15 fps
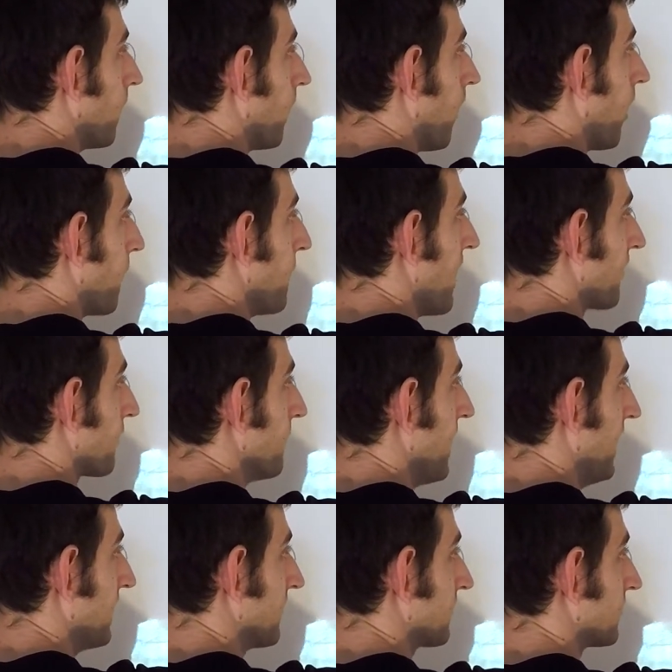our
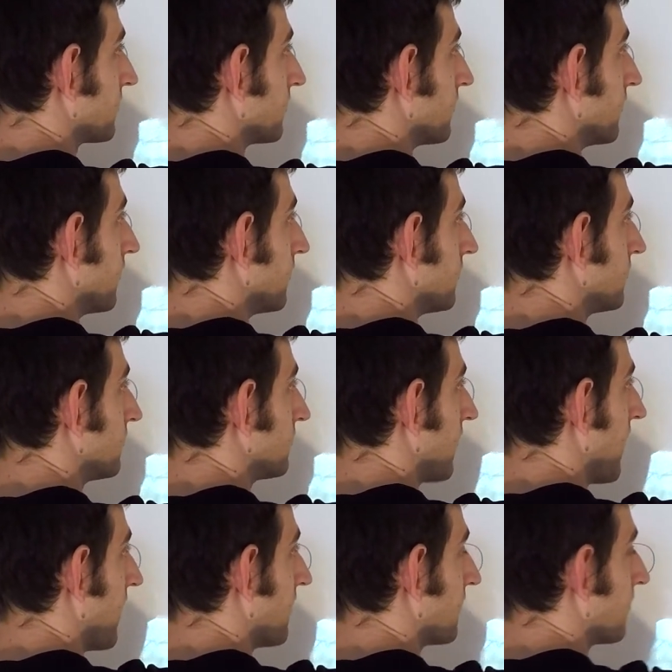mathematics
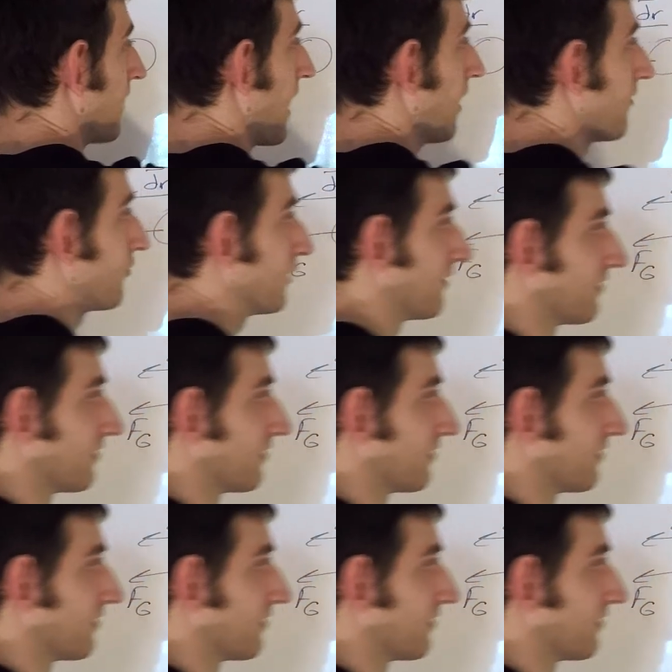says that if we have